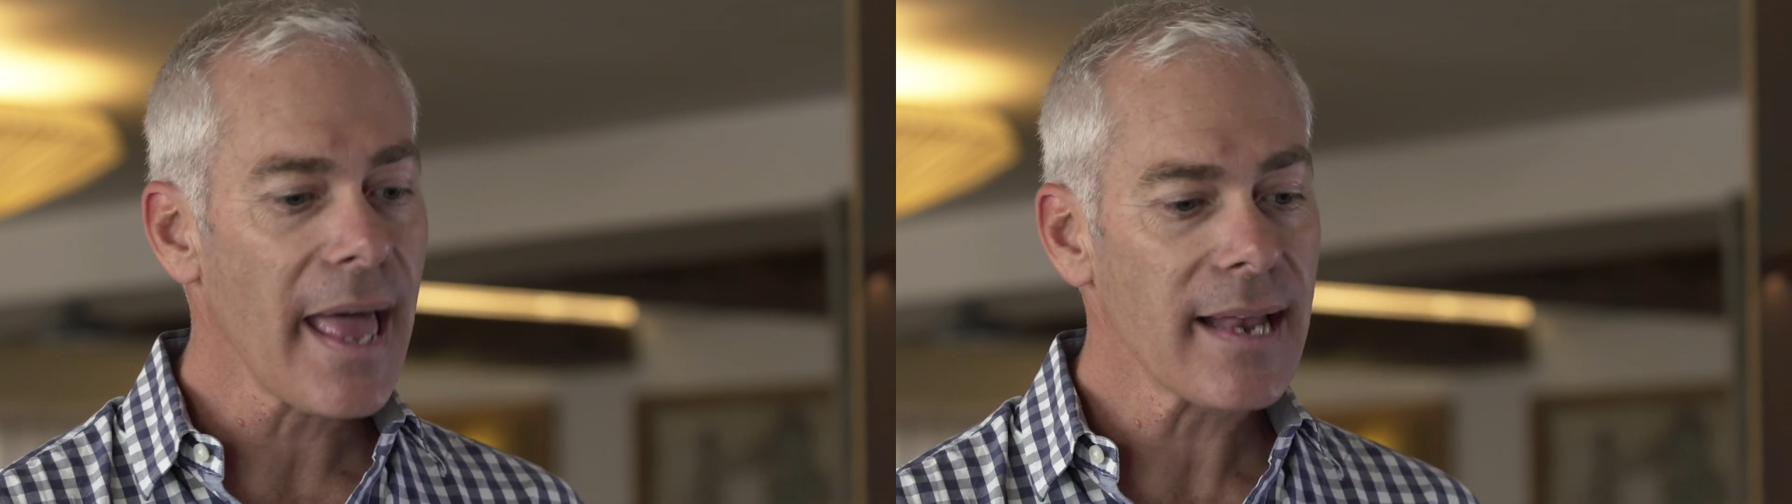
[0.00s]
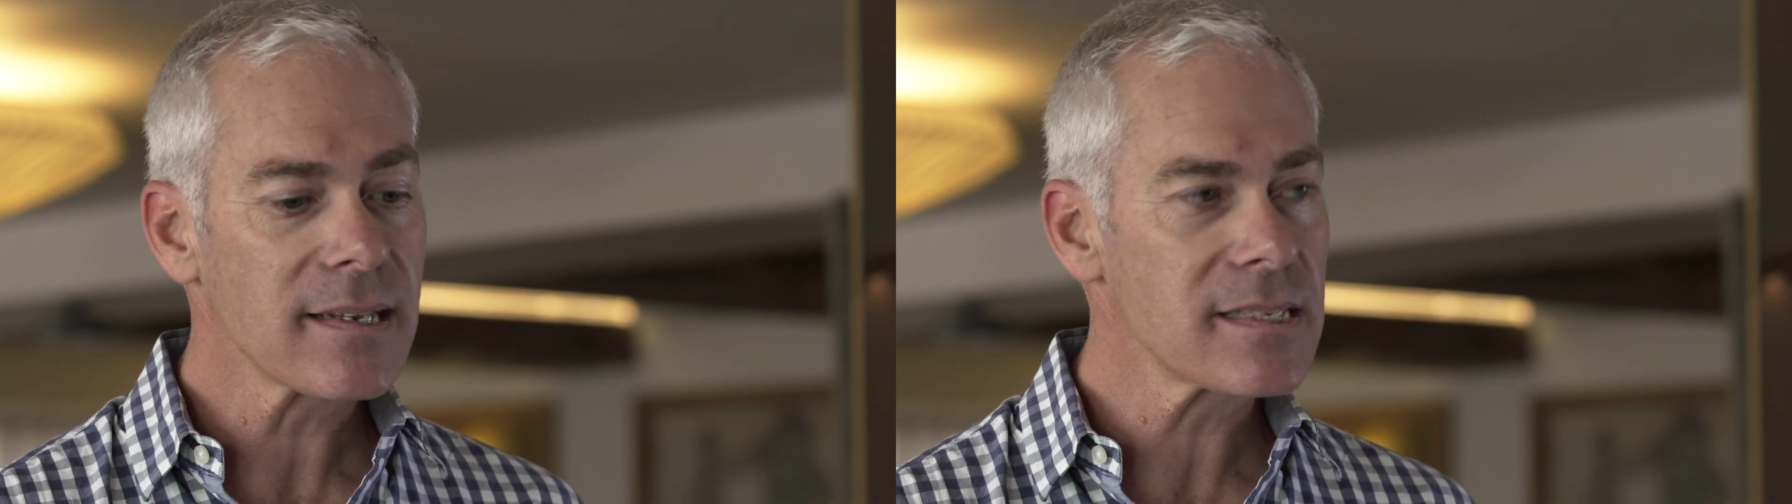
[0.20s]

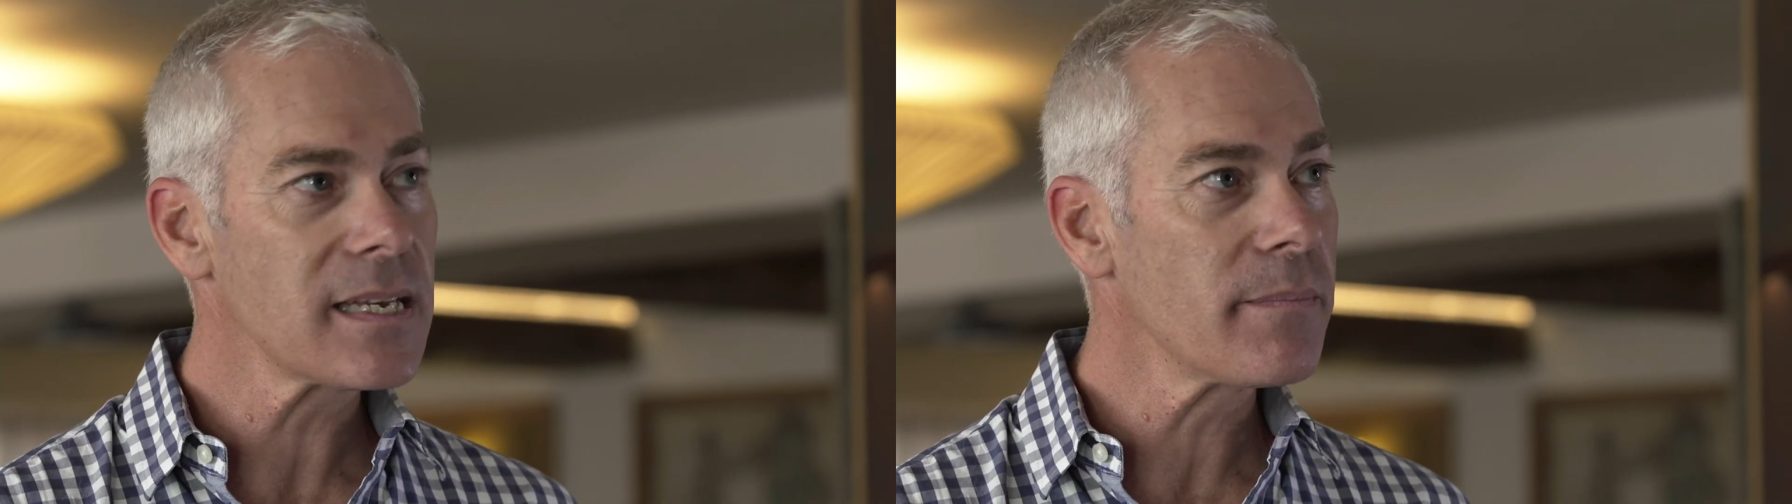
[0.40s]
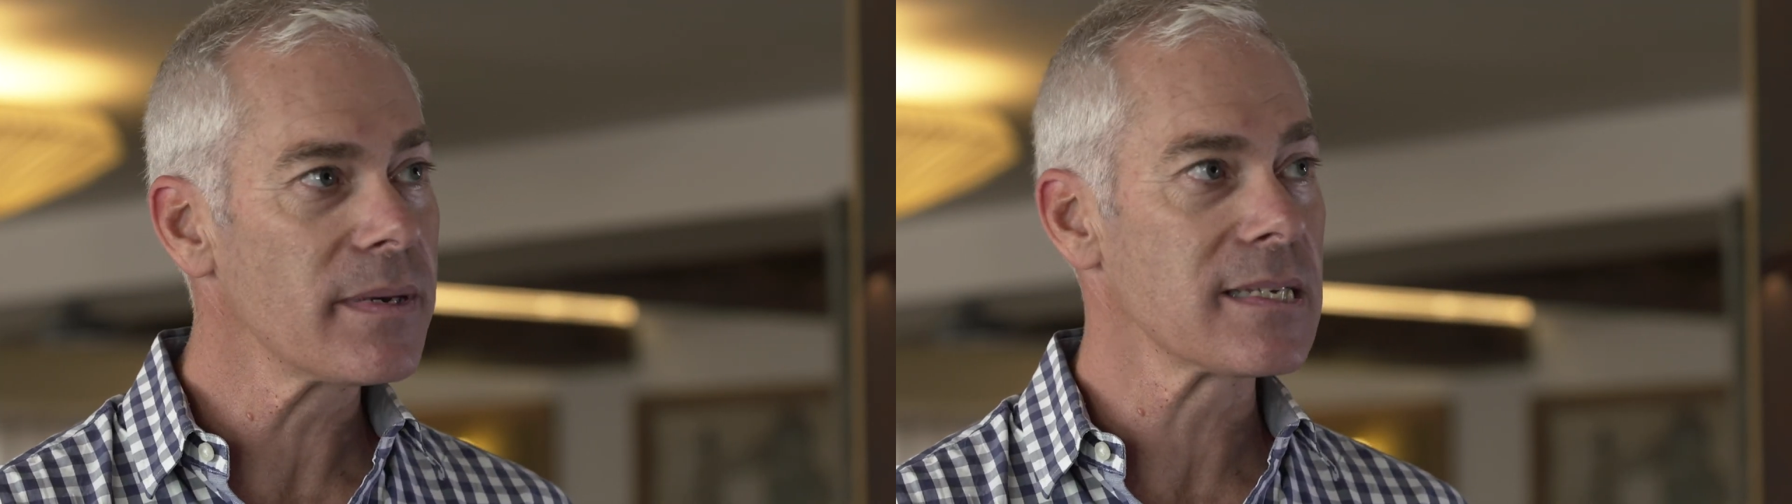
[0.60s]
and
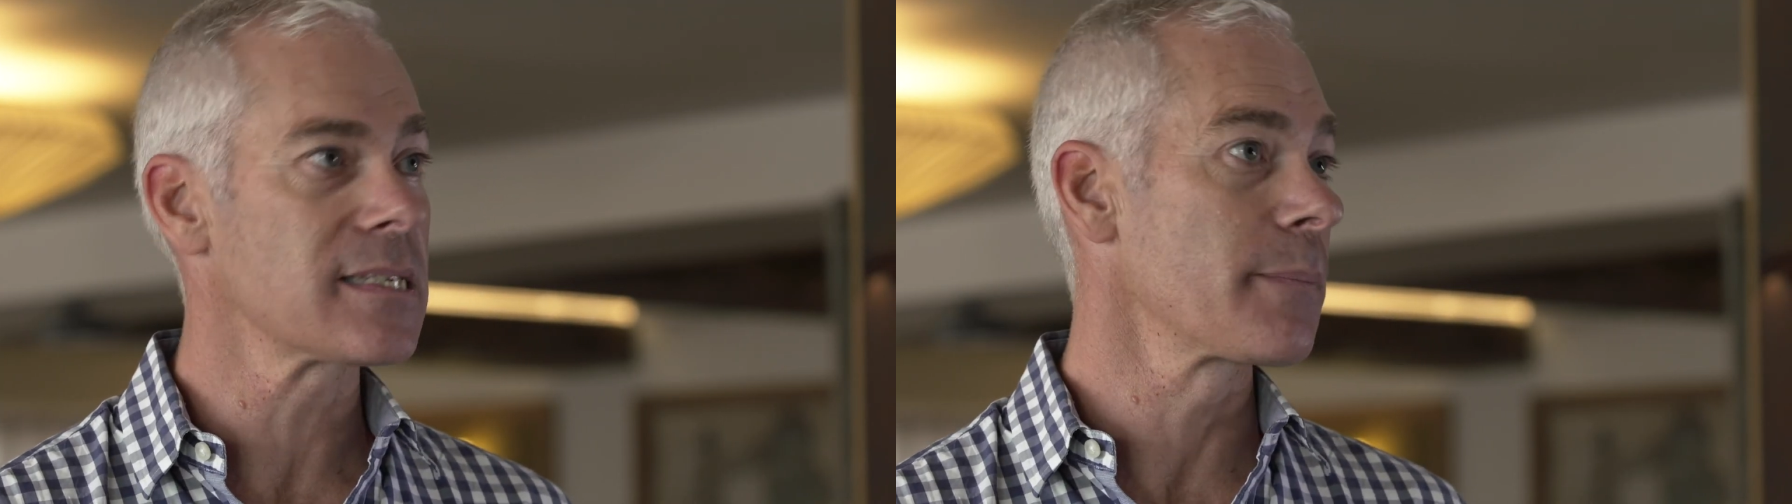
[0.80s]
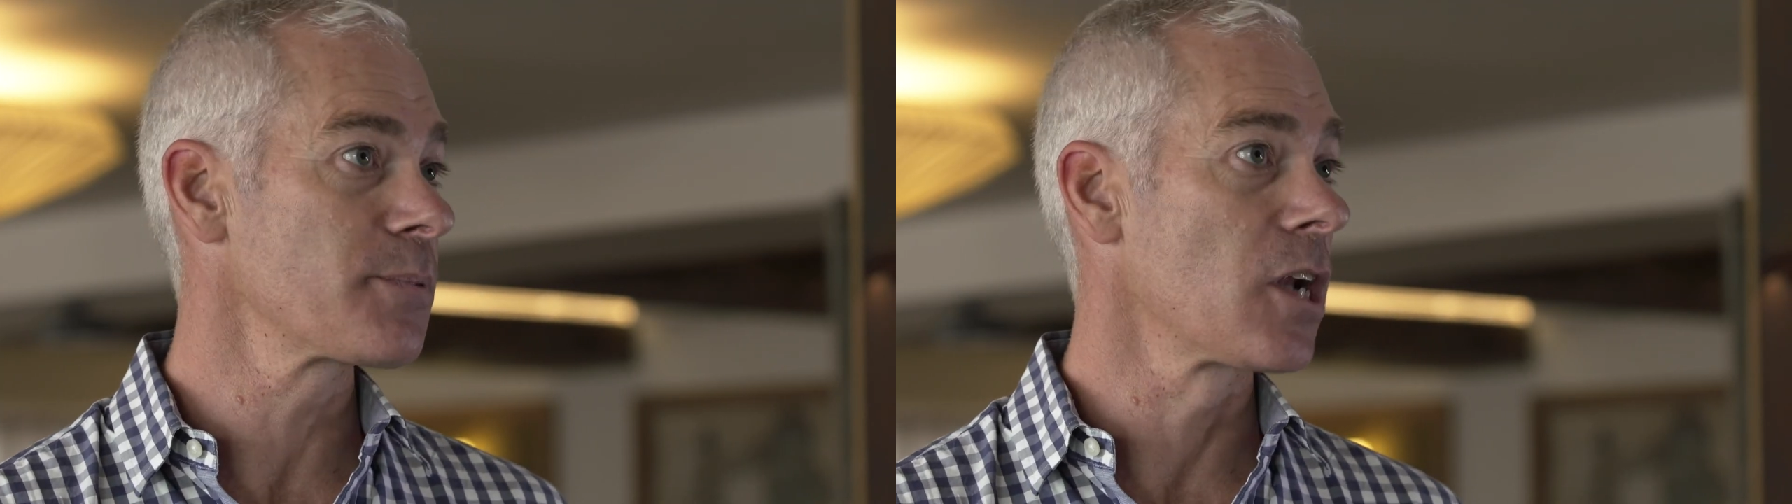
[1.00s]
some
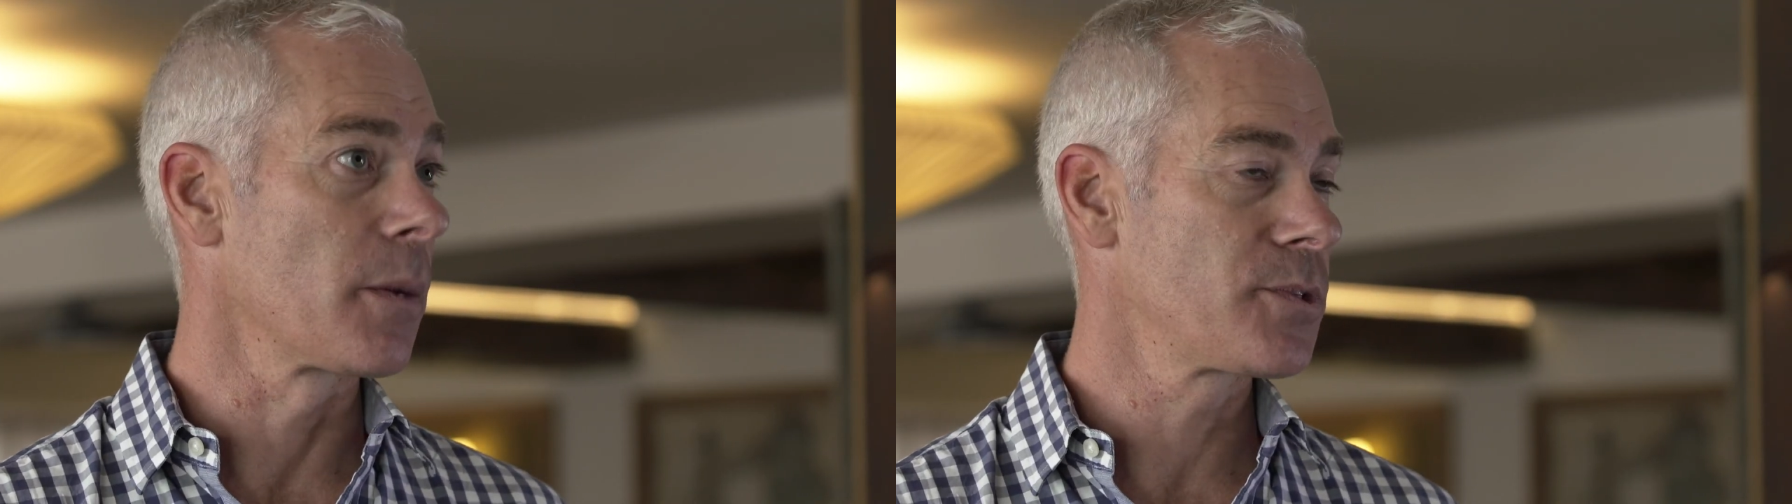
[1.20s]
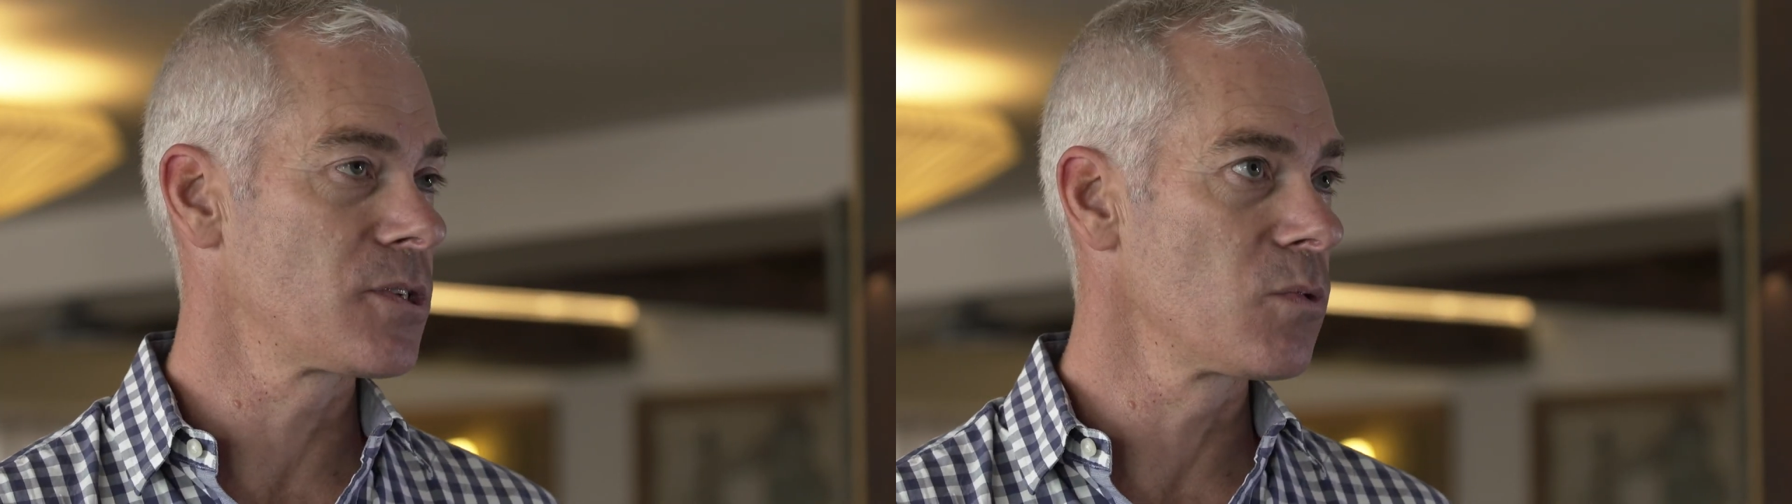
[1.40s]

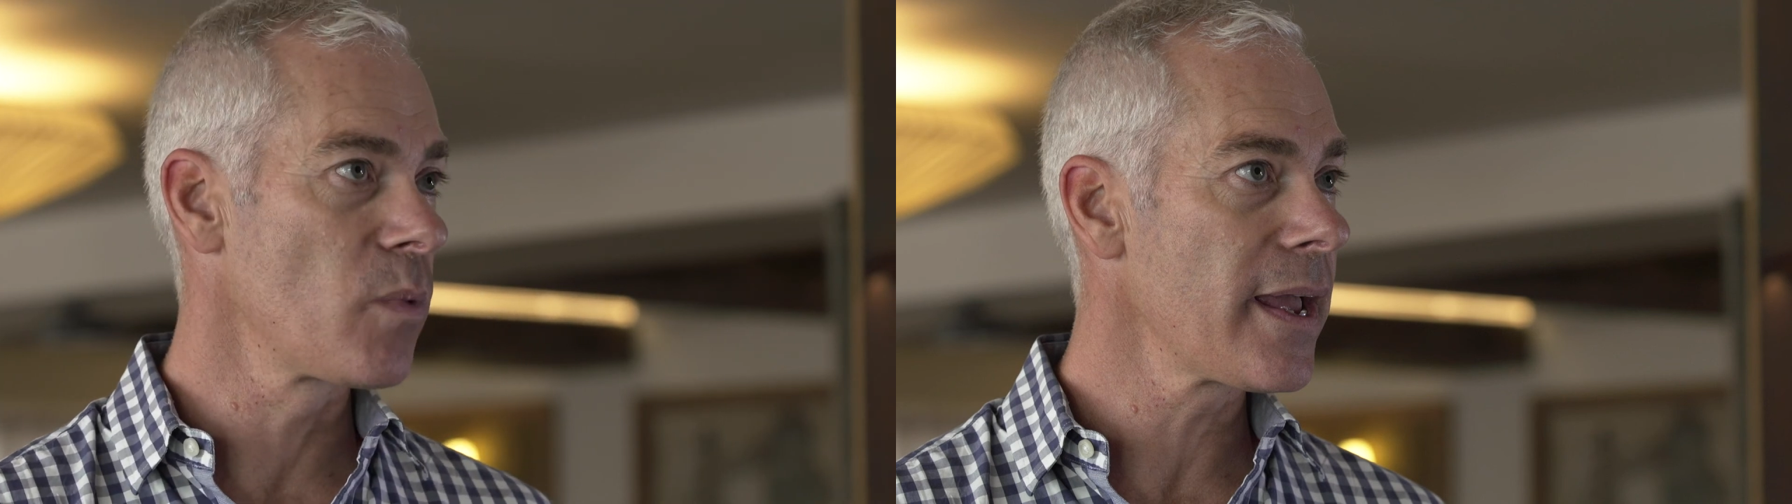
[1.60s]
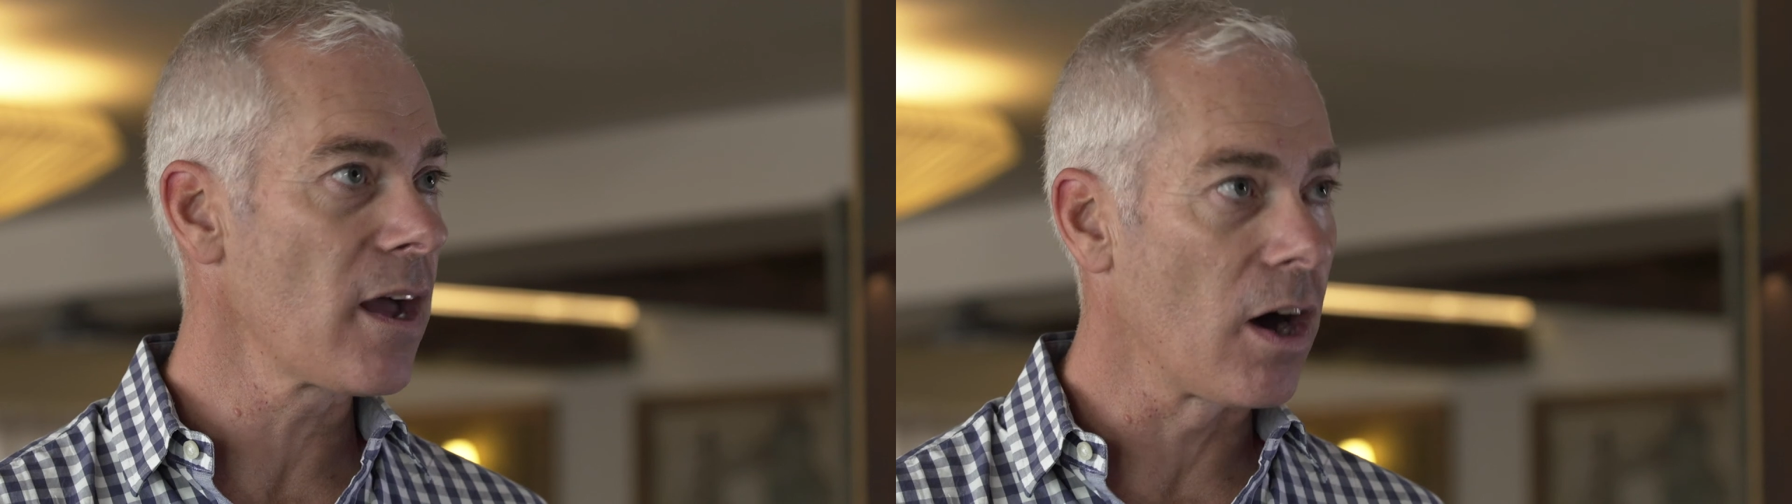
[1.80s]
slip-slops to wear